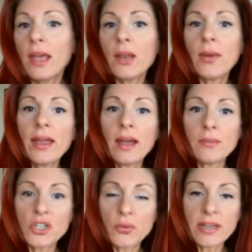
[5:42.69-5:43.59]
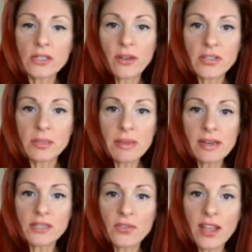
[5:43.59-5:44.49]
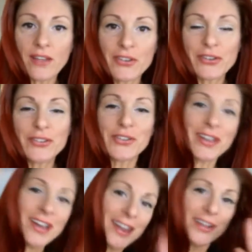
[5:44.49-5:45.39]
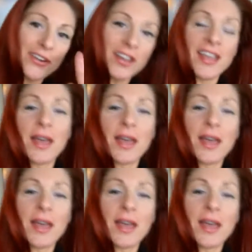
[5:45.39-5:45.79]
Anyway, I'm just racing off some meetings for the afternoon, so I gotta go,